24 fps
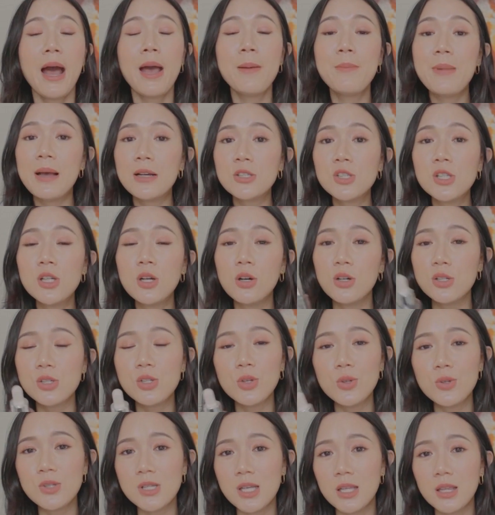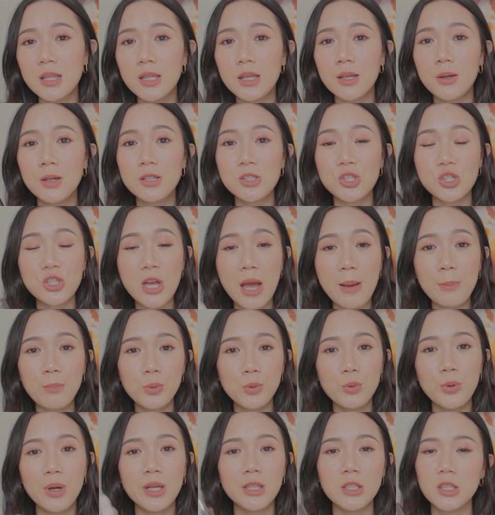I'm actually also using the
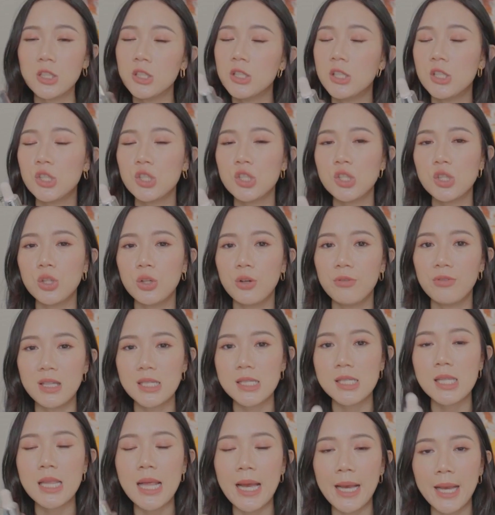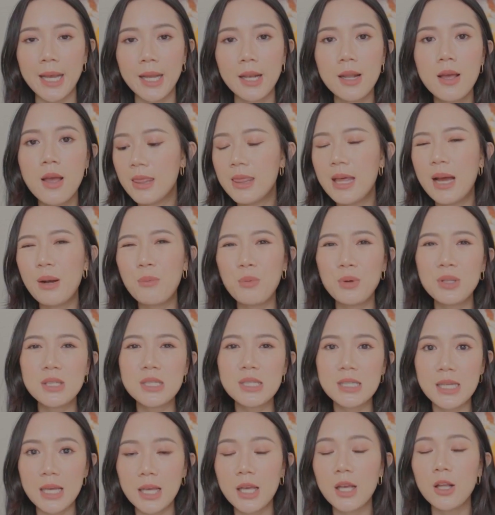shampoo and conditioner of this line. That one's
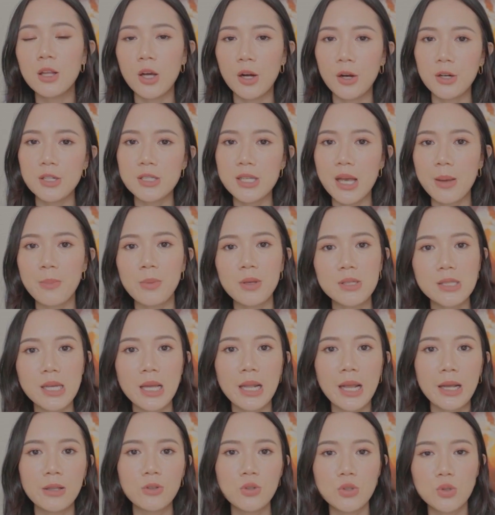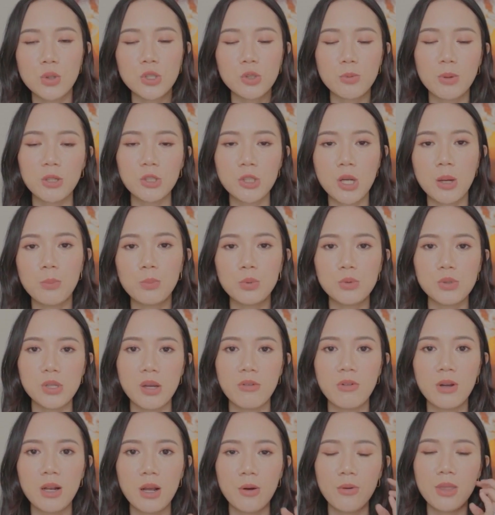taking a longer time because I like to switch my shampoos
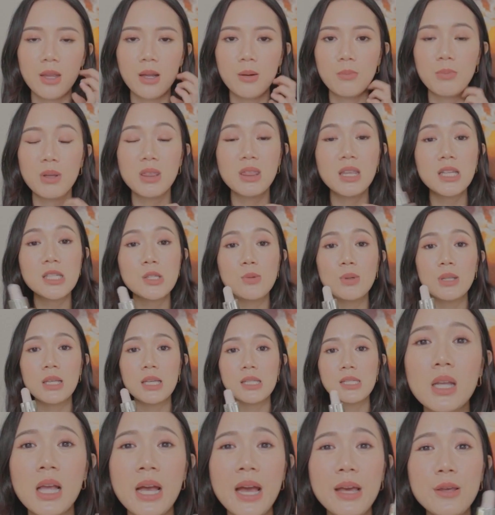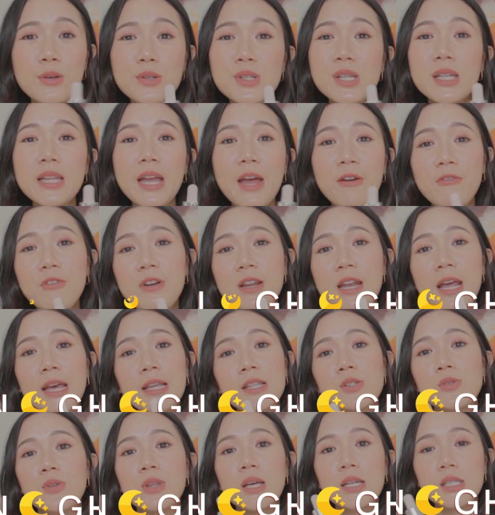every now and then. But this one, because I use it every
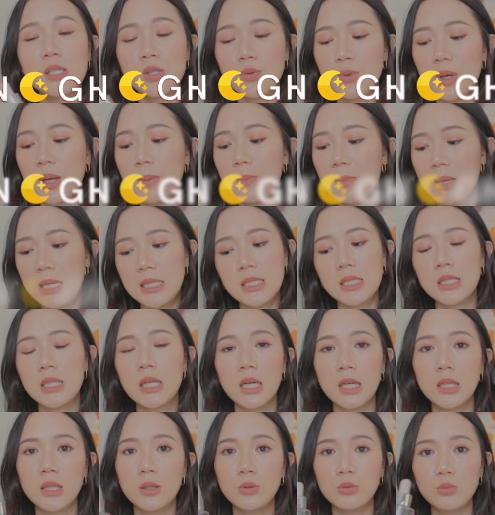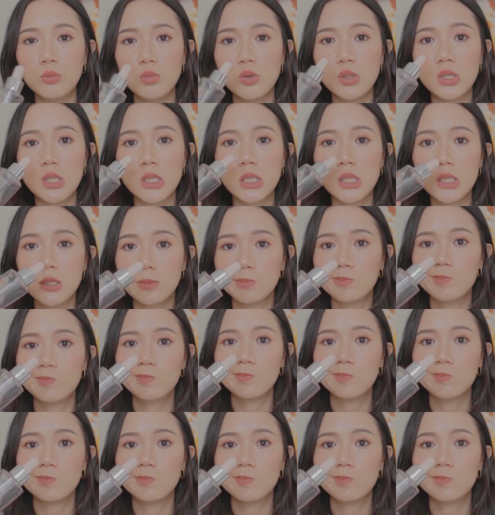night, so that's why I'm really talaga na ubos.